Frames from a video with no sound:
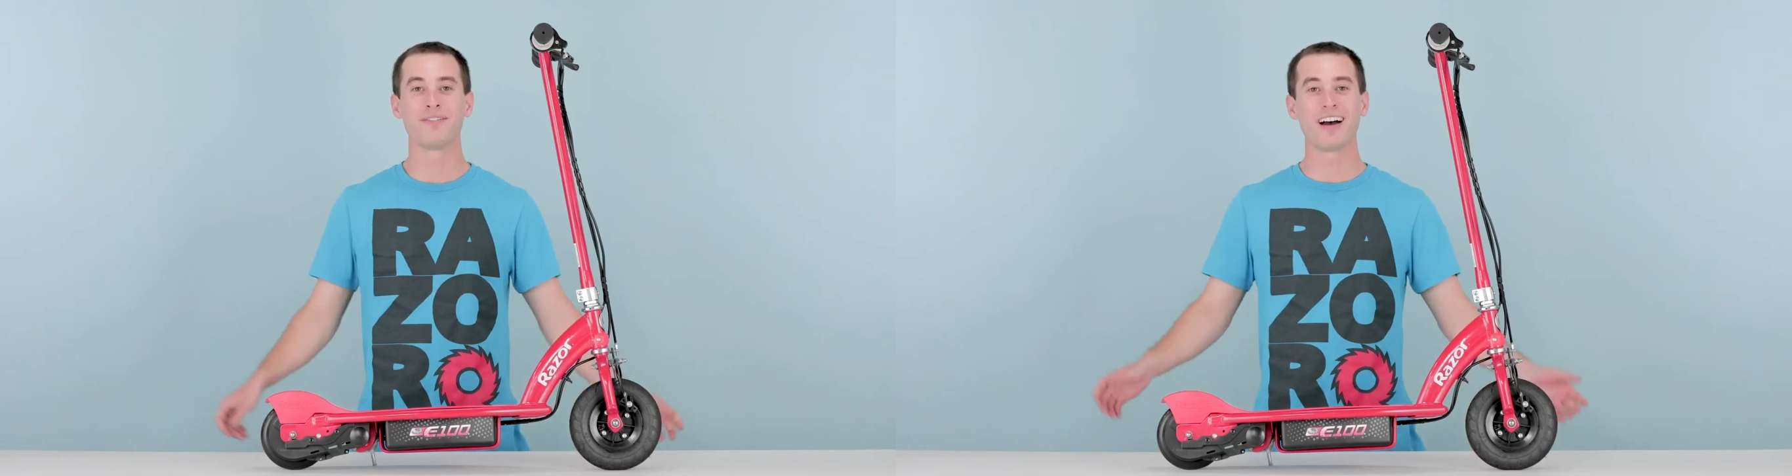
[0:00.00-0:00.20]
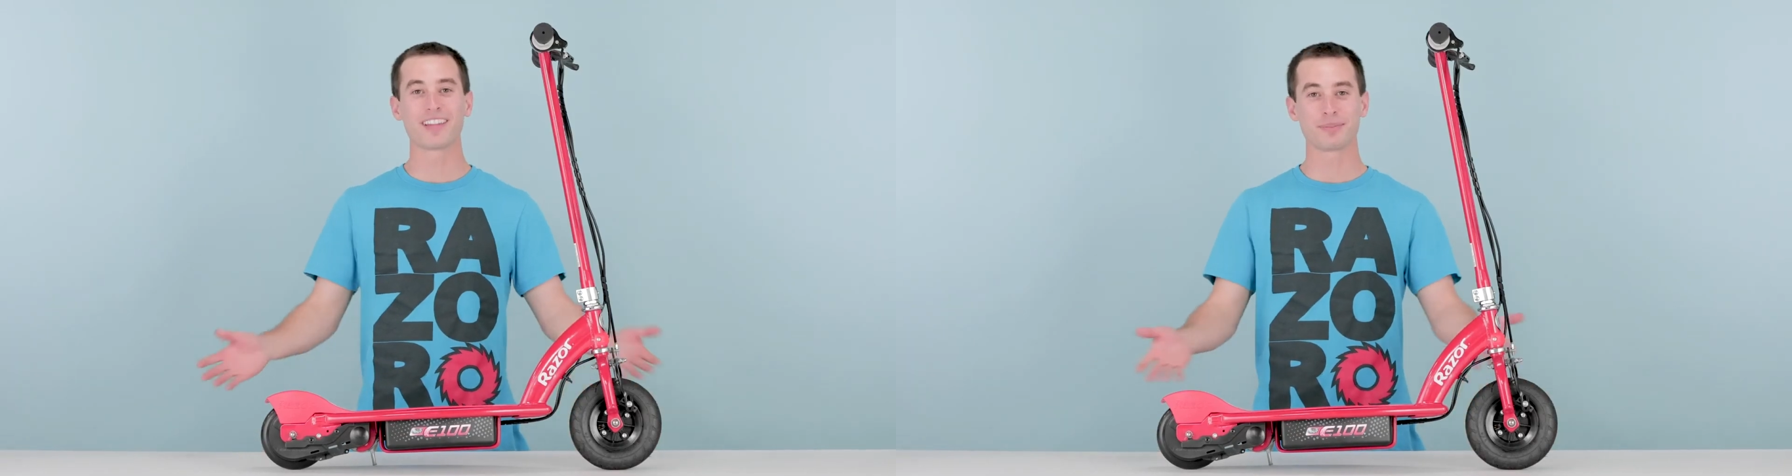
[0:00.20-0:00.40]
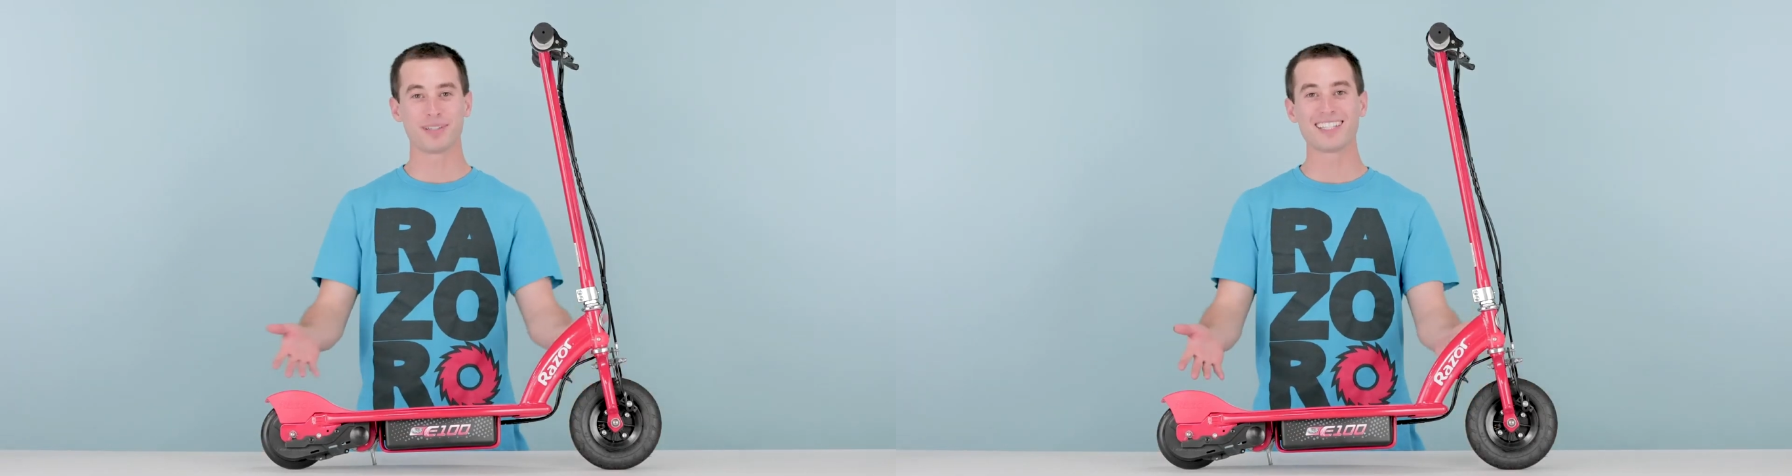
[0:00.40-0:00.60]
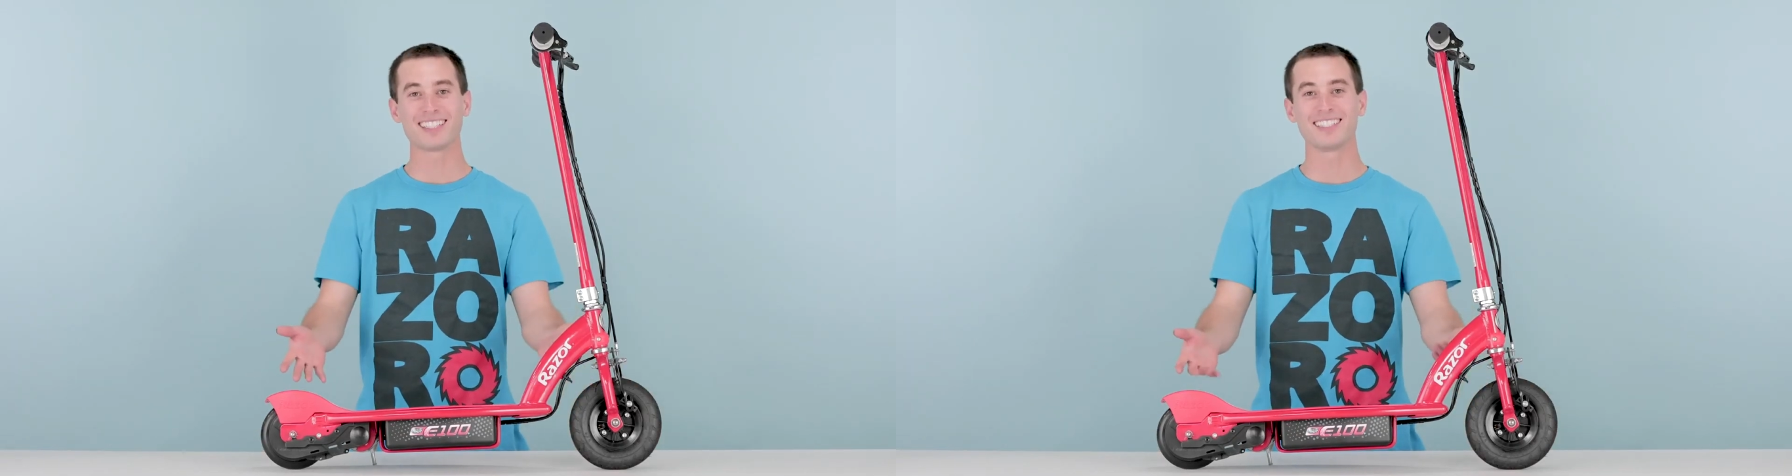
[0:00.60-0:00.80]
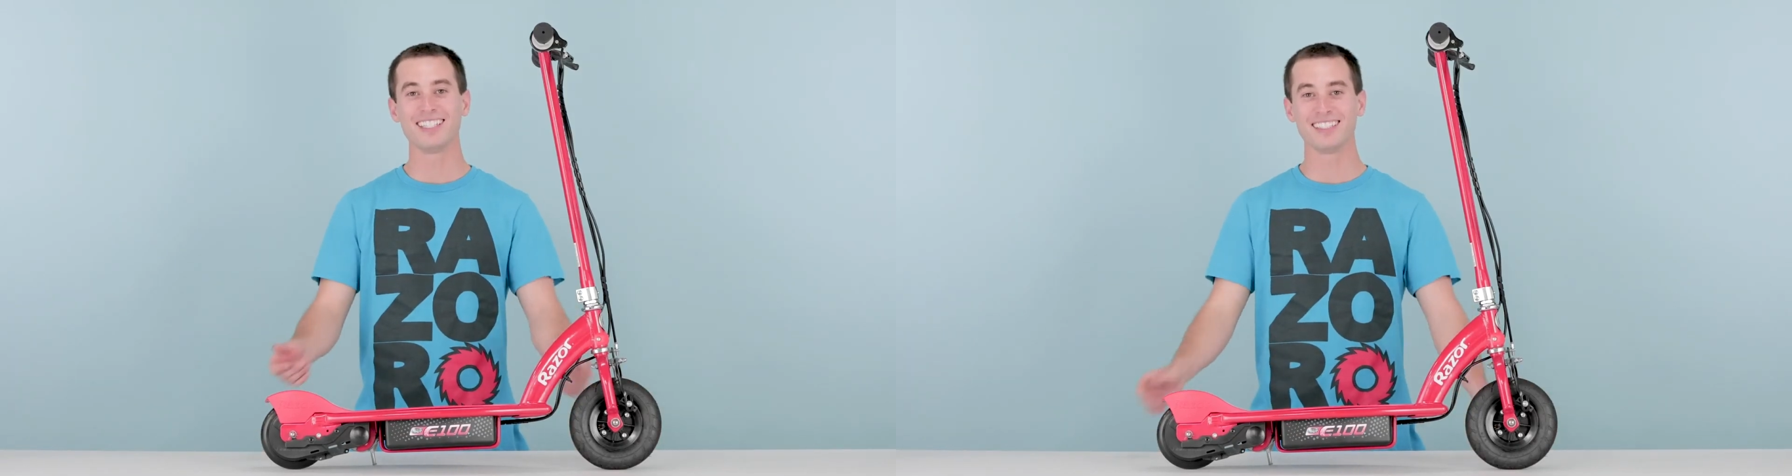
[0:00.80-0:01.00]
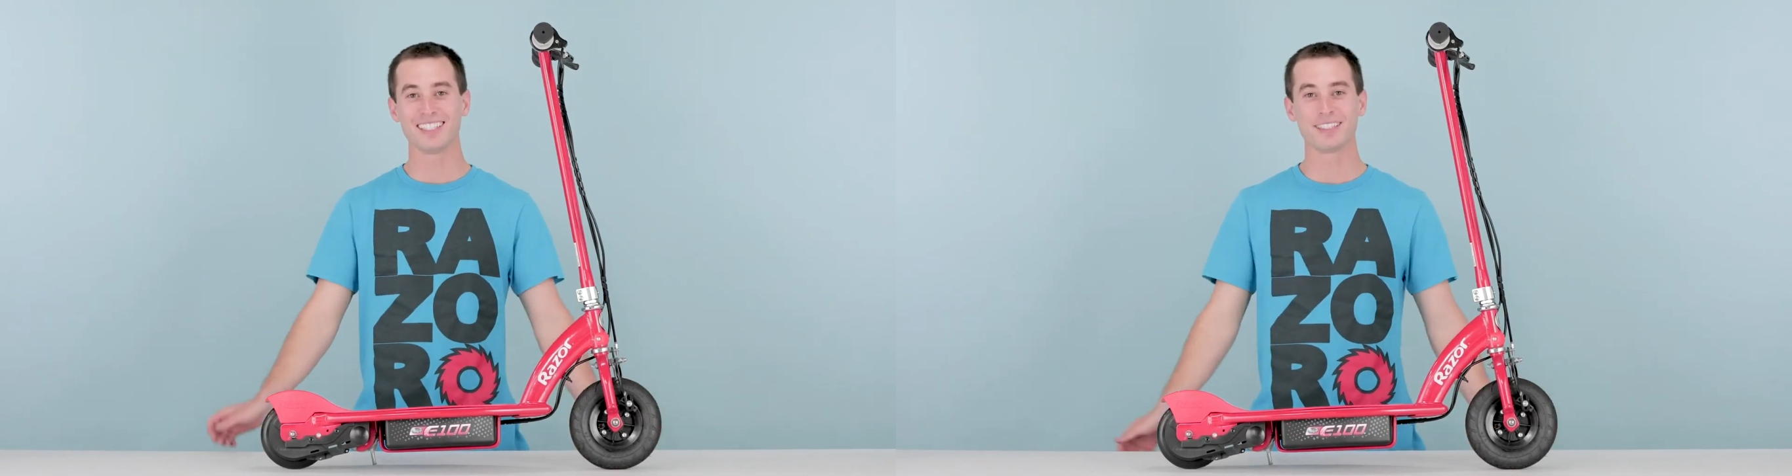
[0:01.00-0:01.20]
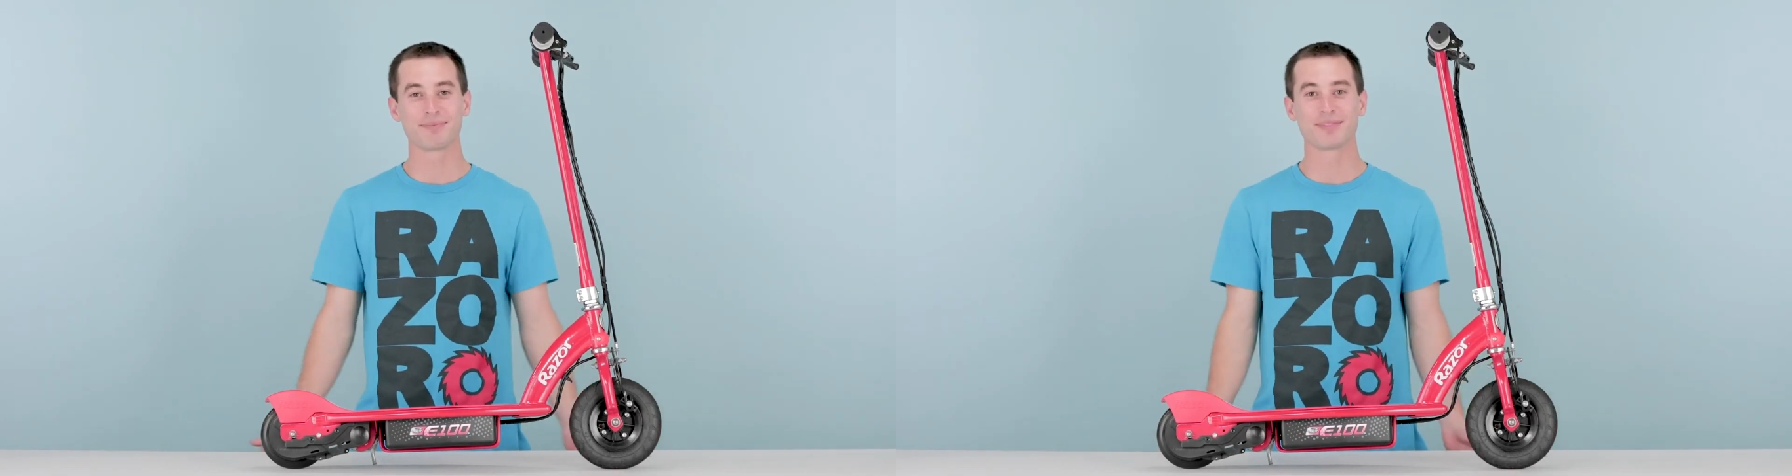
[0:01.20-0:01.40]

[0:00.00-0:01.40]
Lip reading: you found this process easy.